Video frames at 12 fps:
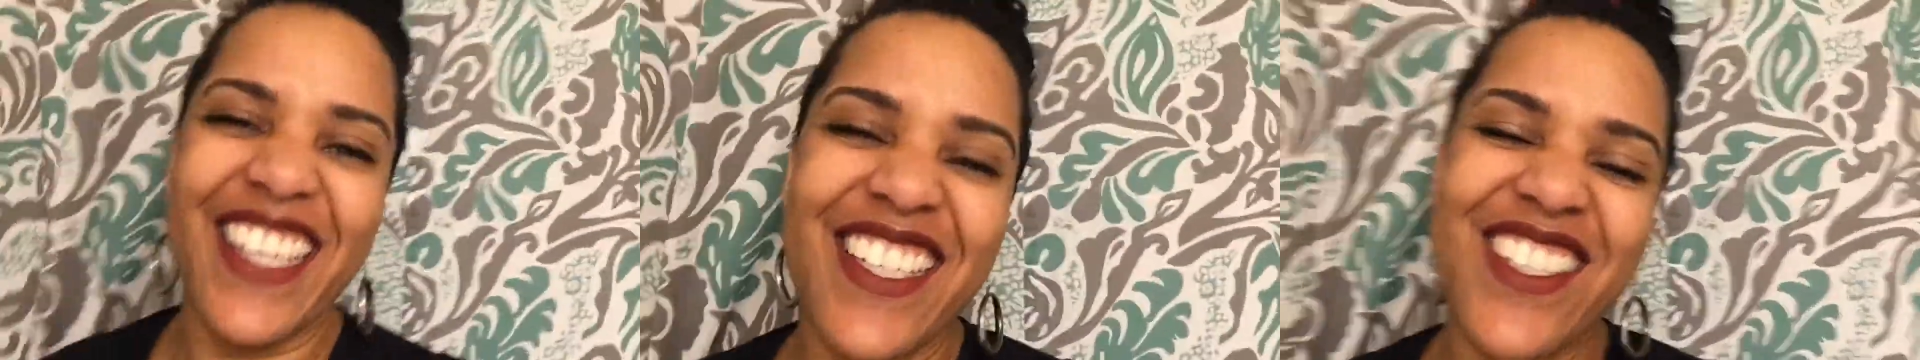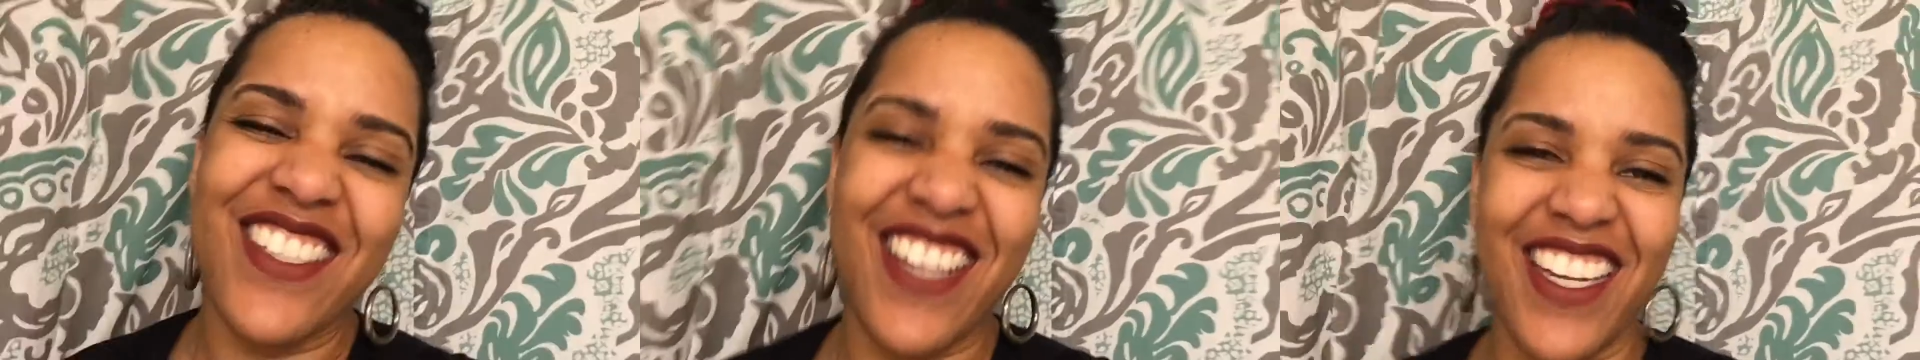it's
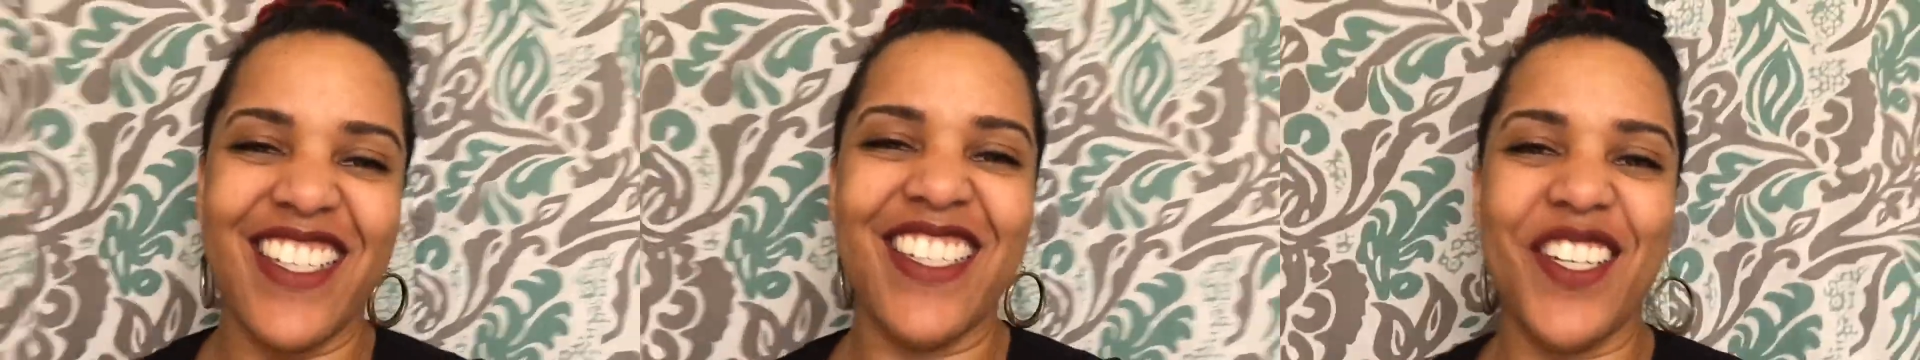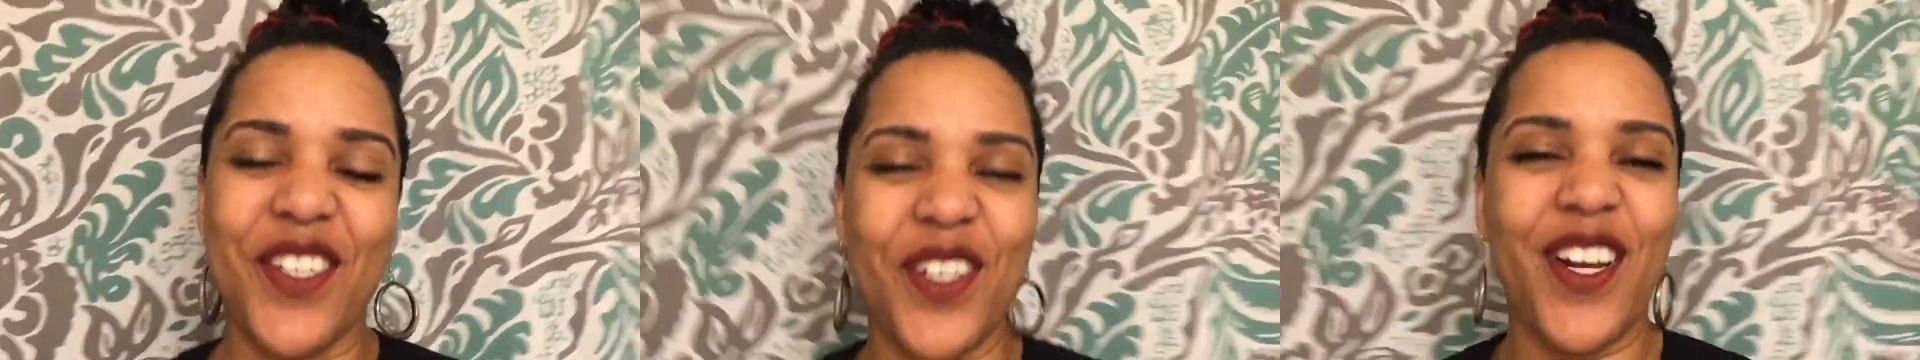Shana
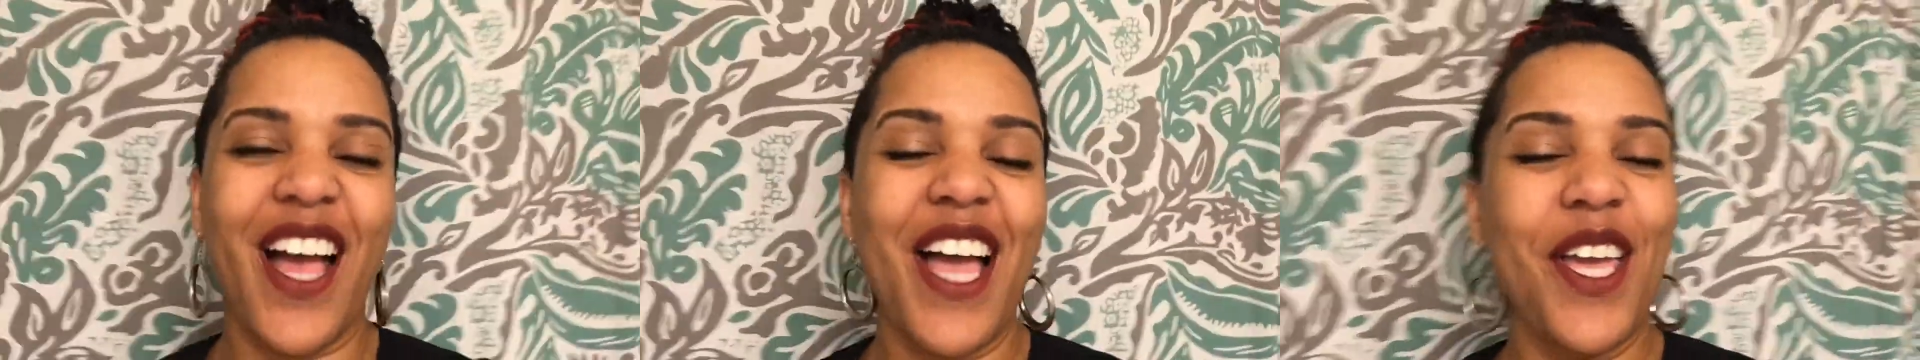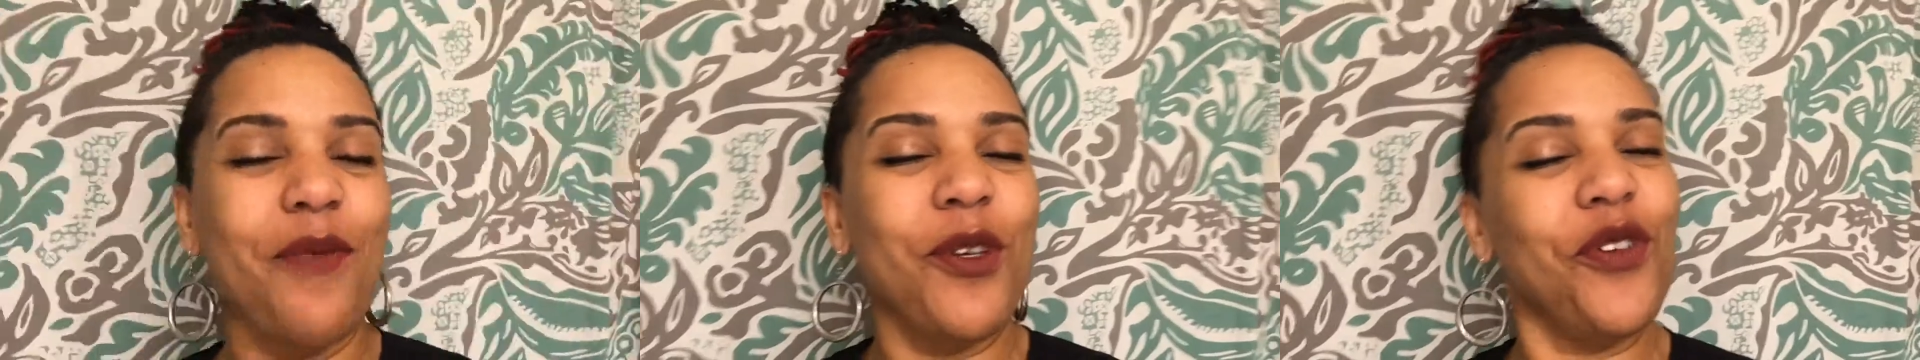Tucker. I
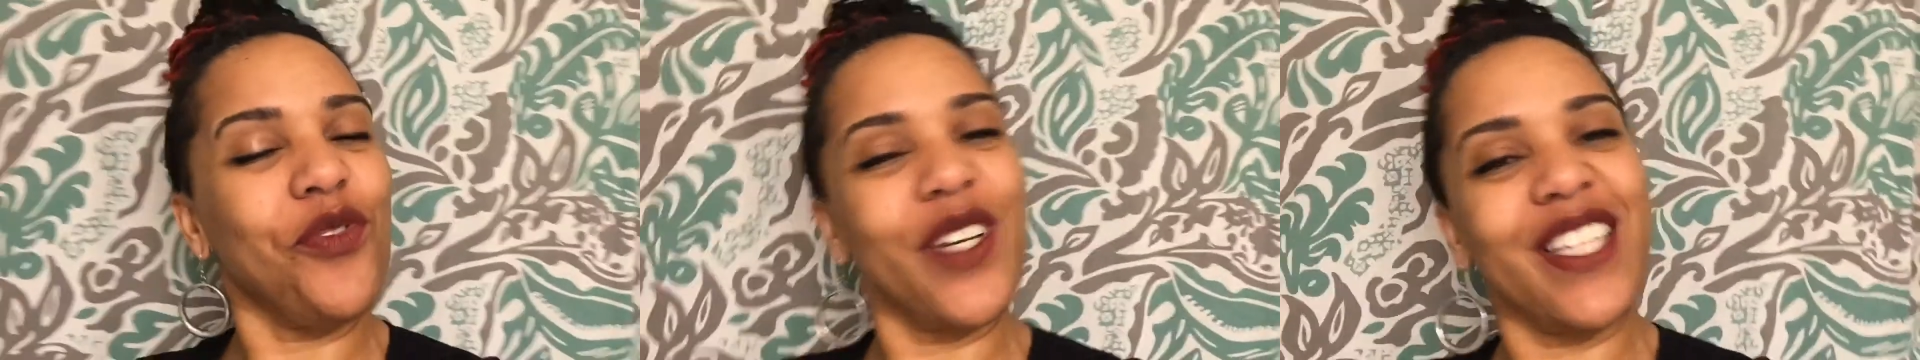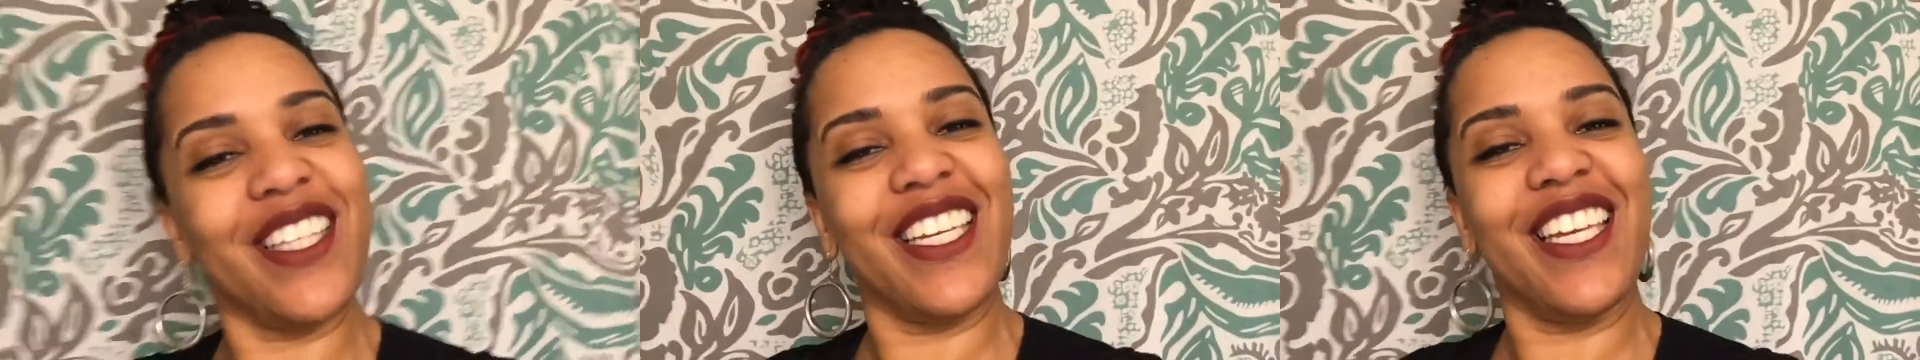am your
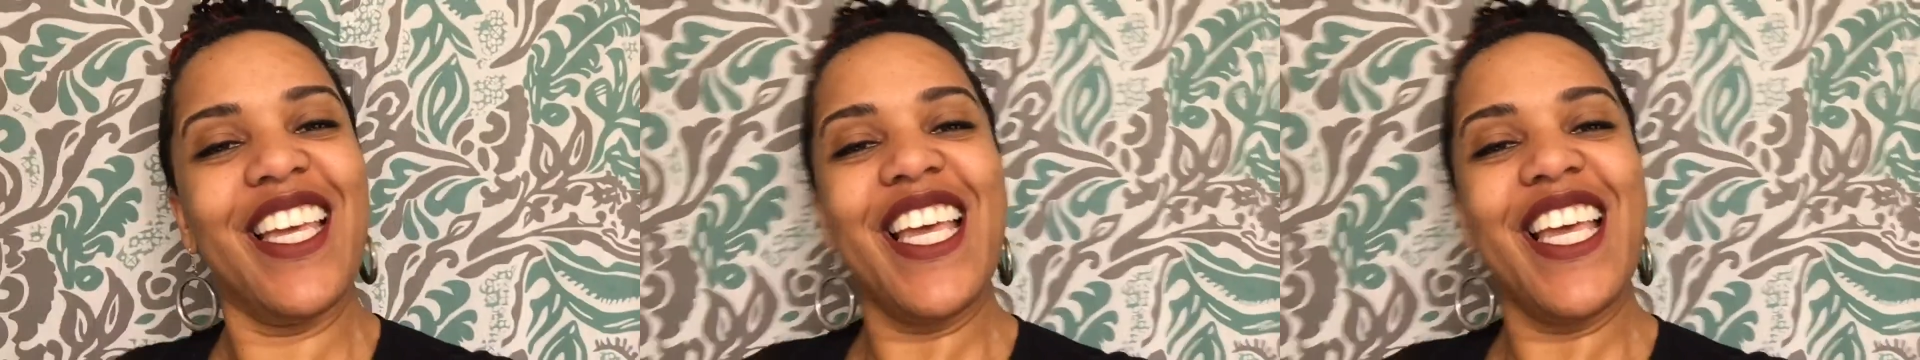friendly